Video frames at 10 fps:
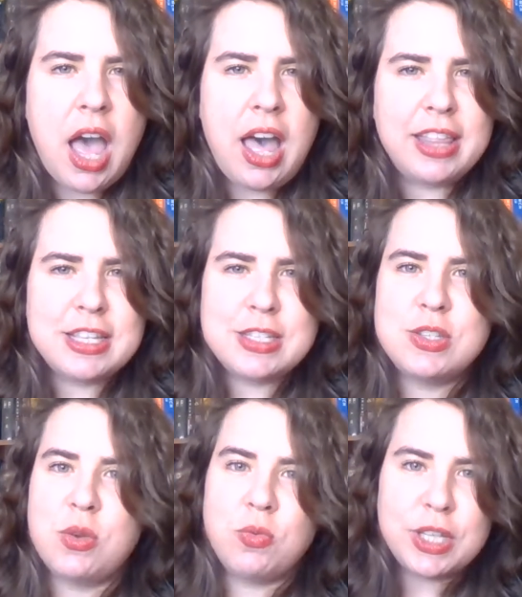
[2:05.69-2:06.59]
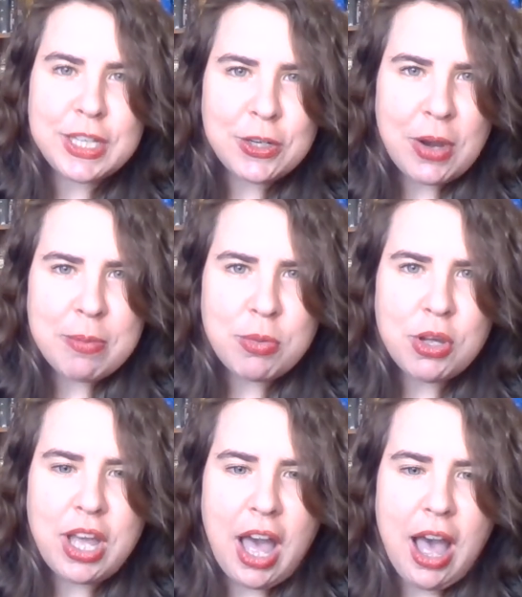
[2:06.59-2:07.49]
This is a really great
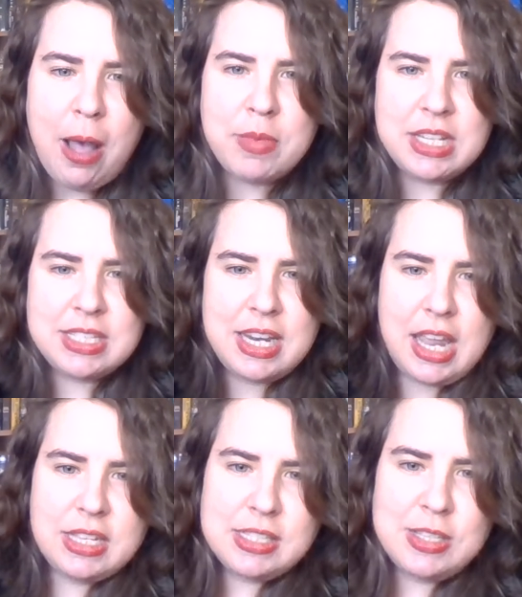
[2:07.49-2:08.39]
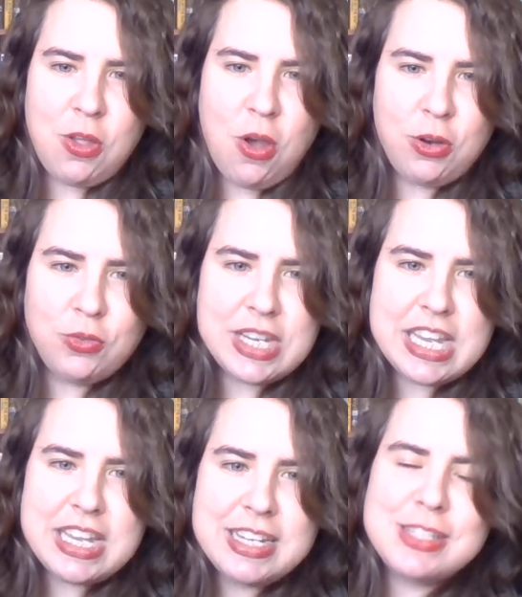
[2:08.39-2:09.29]
book. It's a nice long
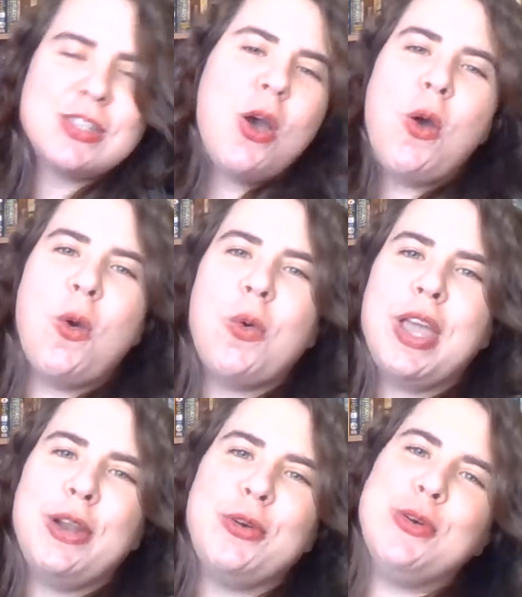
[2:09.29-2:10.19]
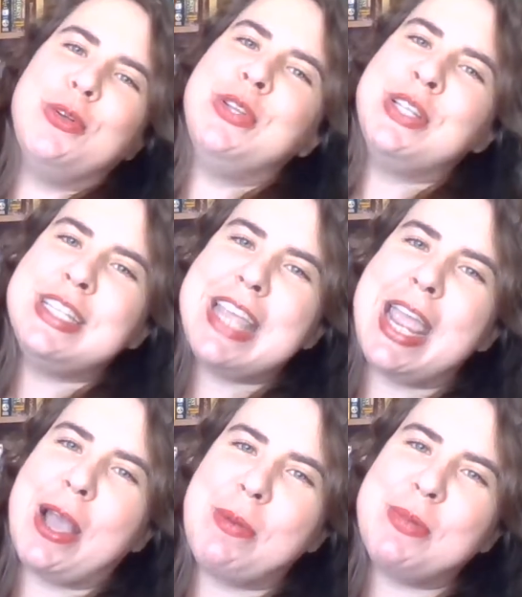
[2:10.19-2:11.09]
read, so it'll
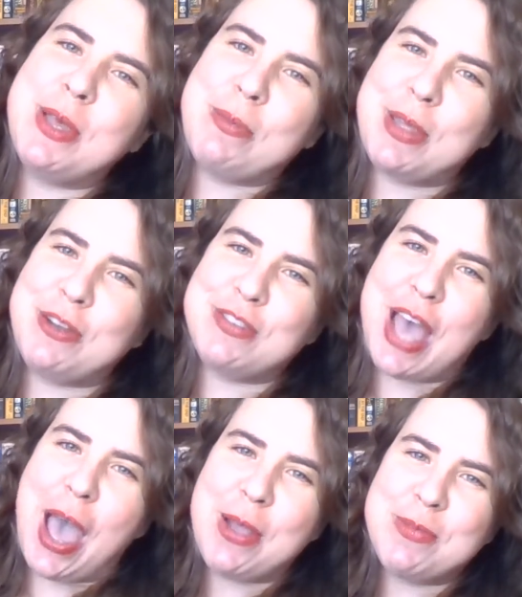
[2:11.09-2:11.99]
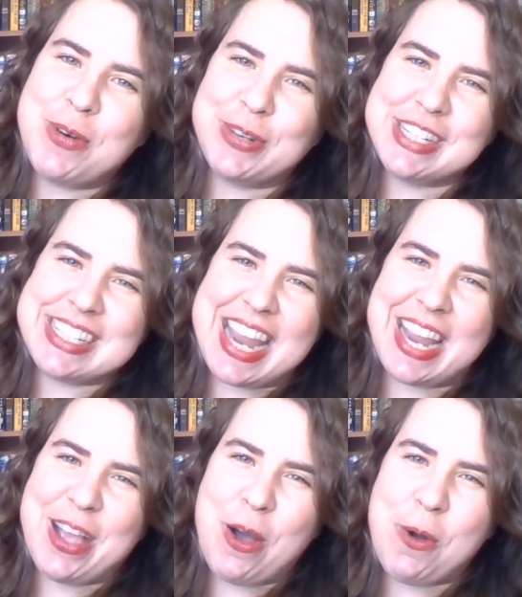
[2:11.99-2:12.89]
take up a bit of time while we're
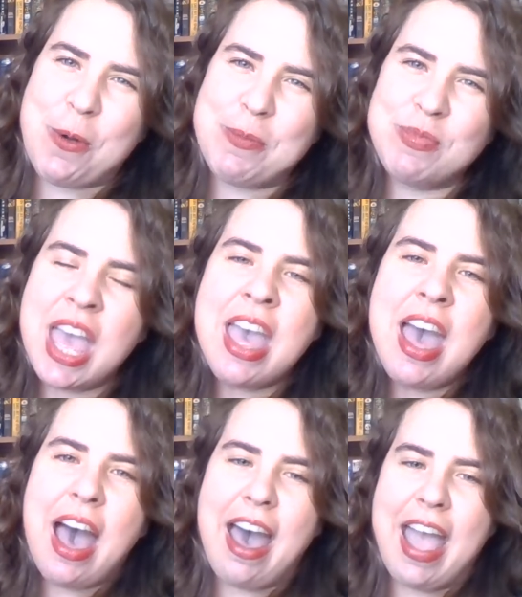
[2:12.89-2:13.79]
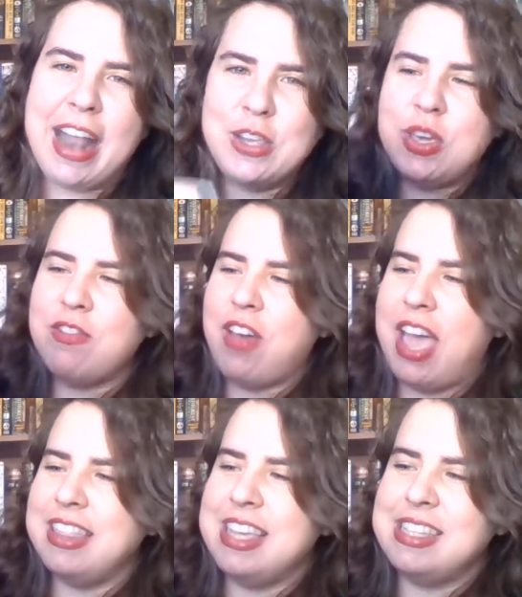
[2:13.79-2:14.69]
staying at home. And you can
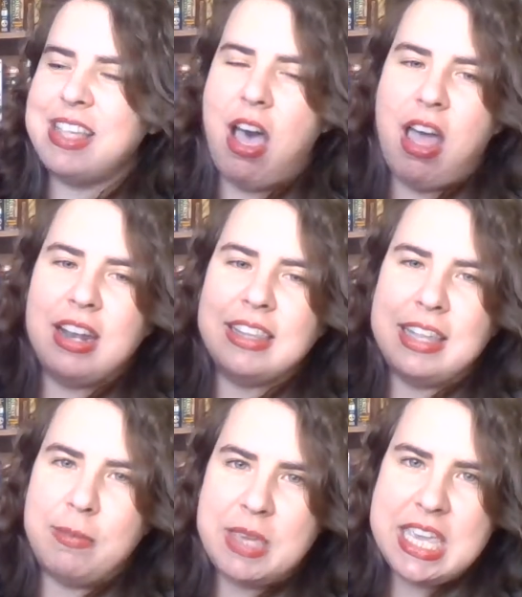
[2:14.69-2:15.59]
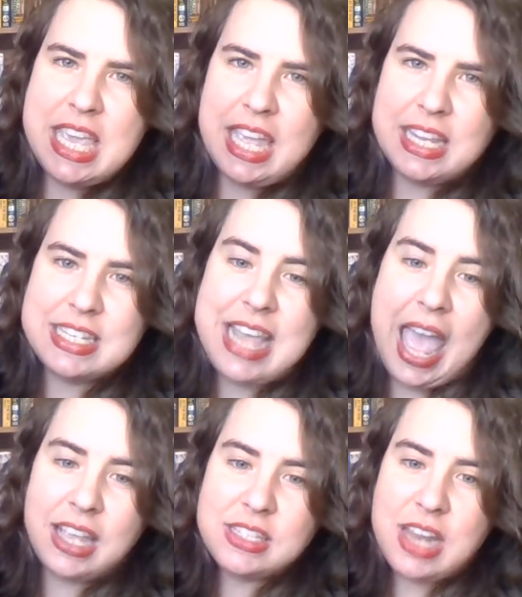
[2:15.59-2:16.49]
find this on Libby in
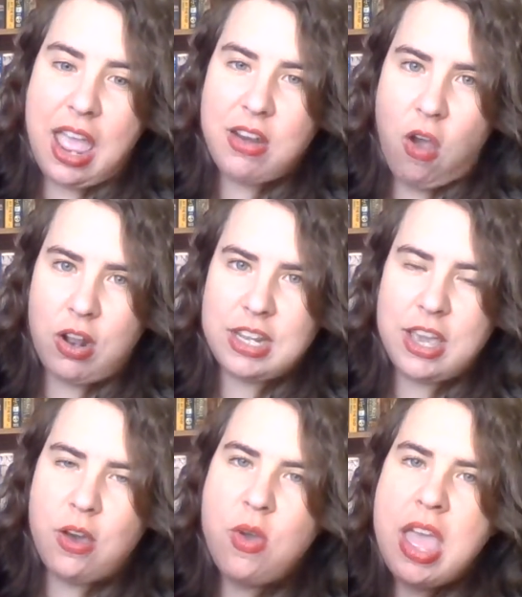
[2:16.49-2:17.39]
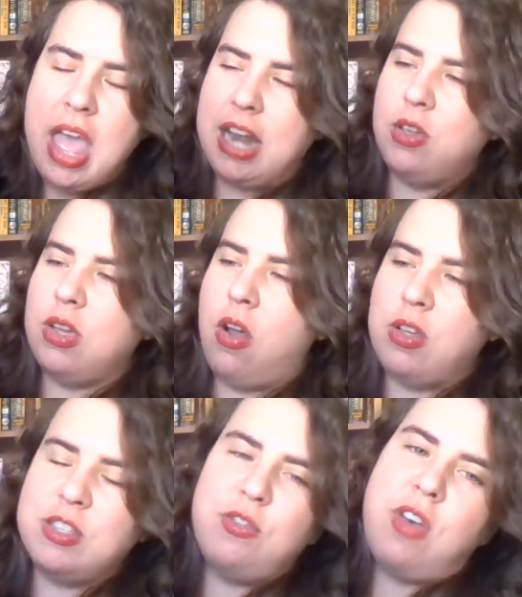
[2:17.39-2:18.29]
text and audio, and you can
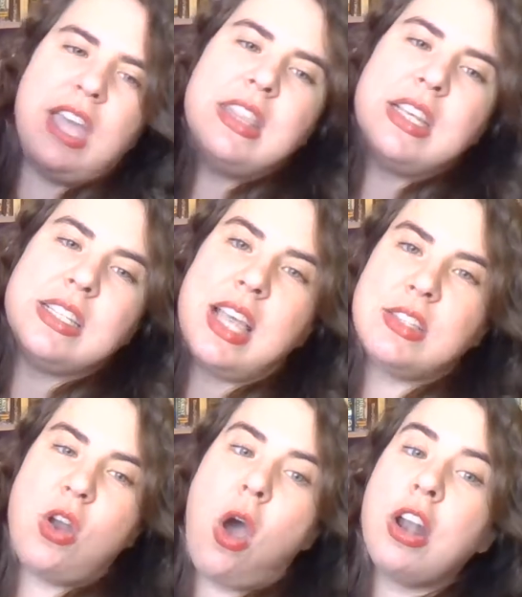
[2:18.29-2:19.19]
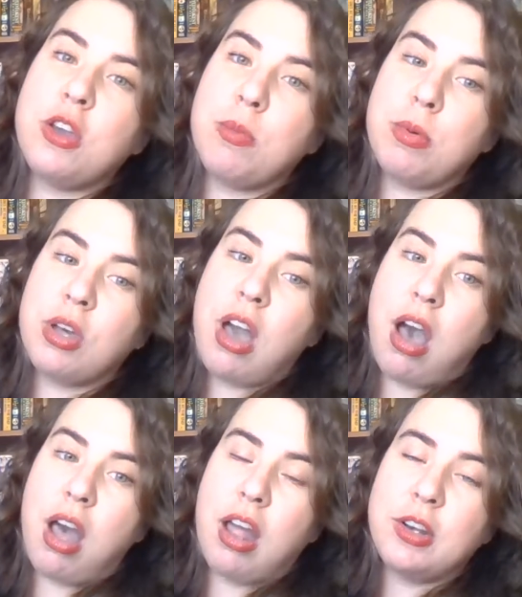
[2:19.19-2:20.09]
also find this as an audiobook
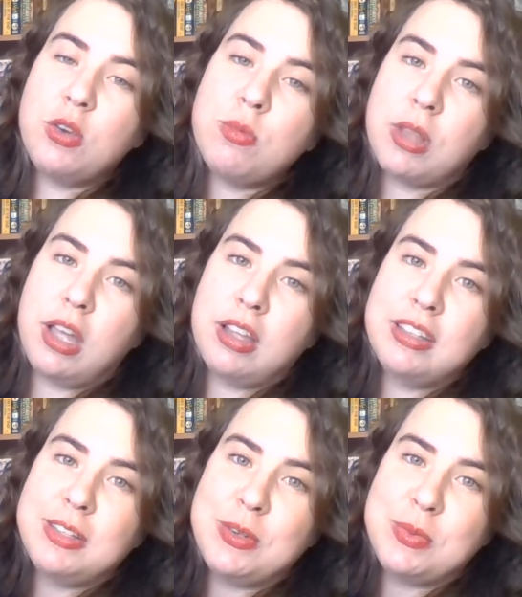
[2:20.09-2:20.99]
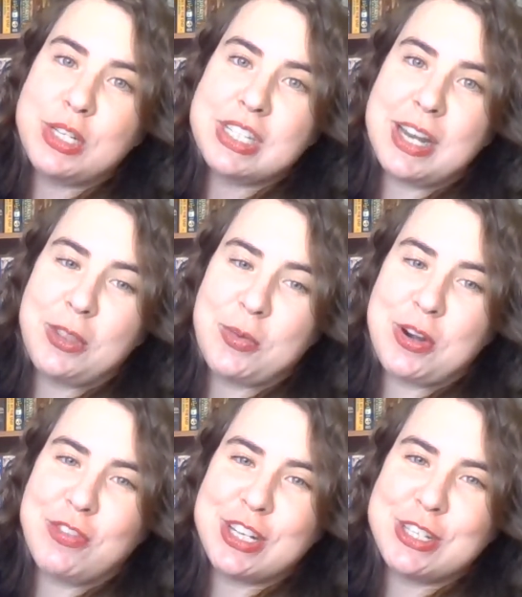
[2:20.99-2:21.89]
on Hoopla, which is another
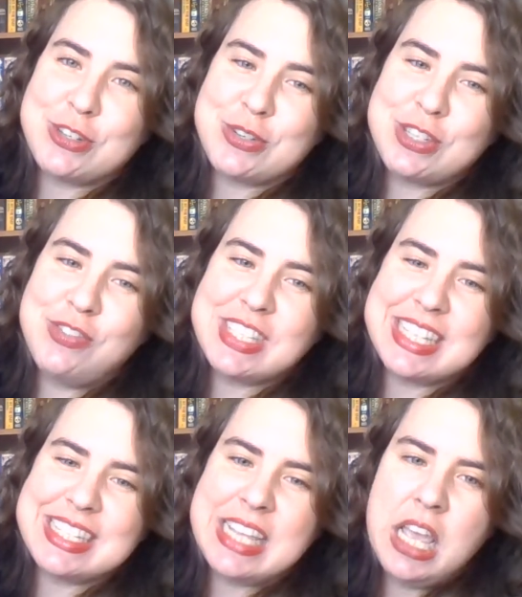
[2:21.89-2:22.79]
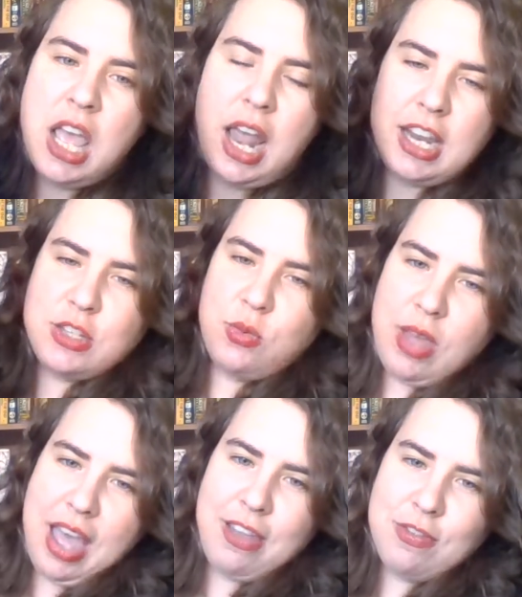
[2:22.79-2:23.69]
one of our digital services. And
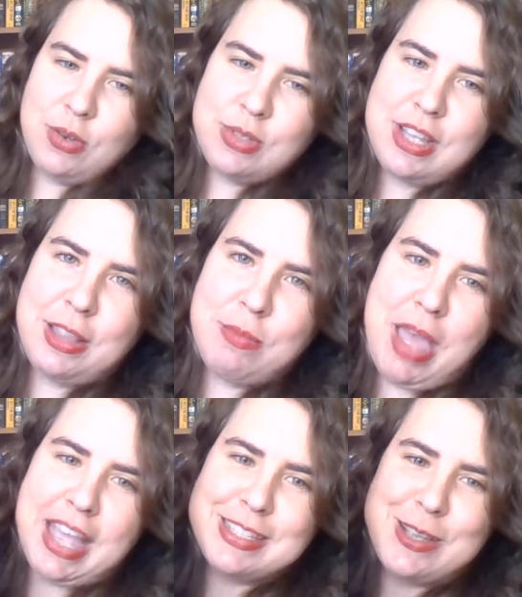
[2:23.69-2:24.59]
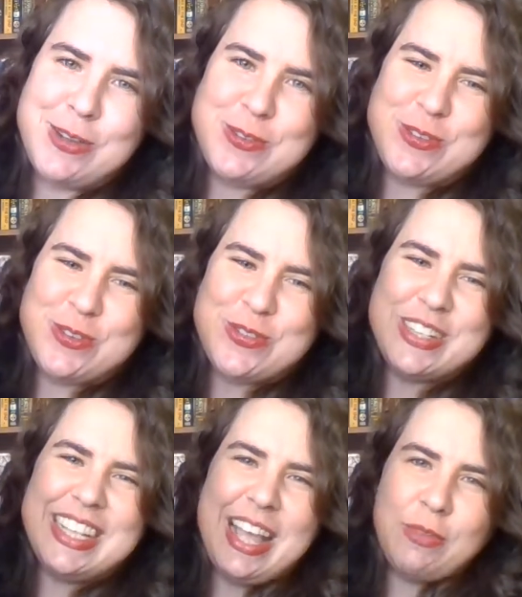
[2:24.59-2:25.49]
I have notes on the back, so
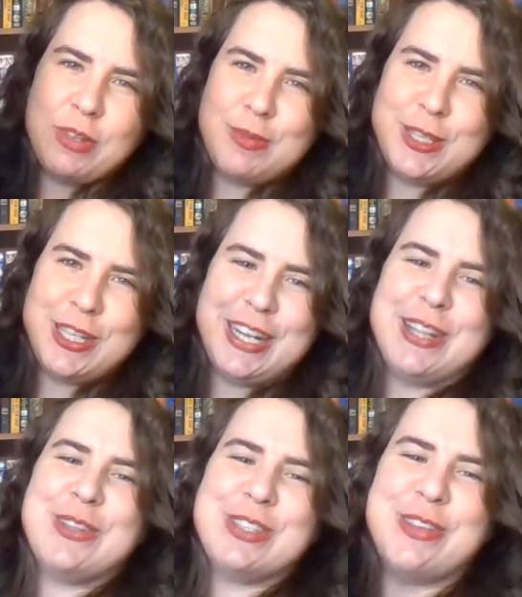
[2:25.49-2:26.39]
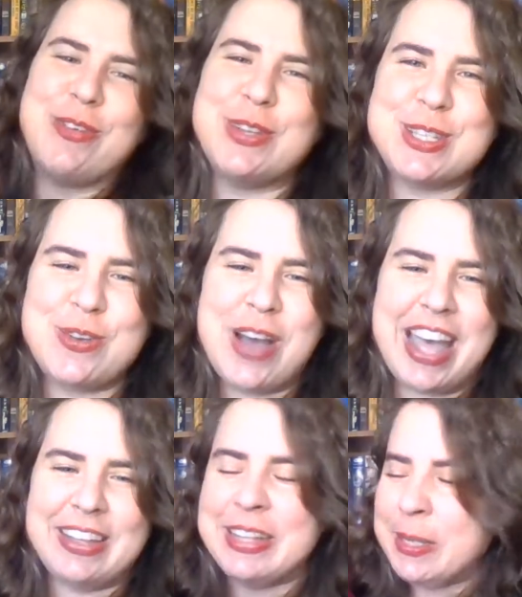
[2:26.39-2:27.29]
I'm going to be looking at those every once in a
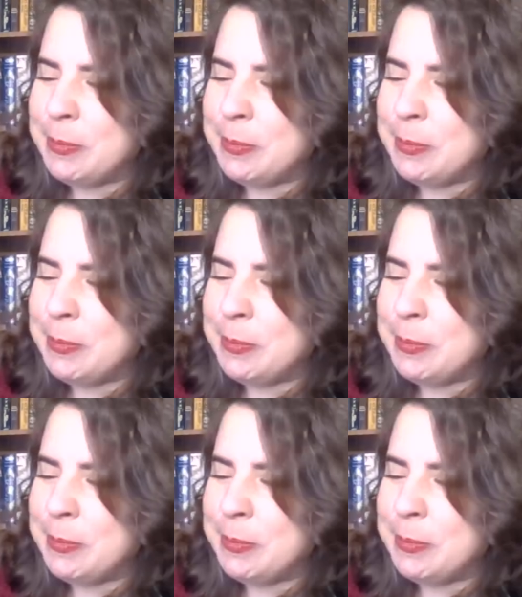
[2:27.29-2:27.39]
while.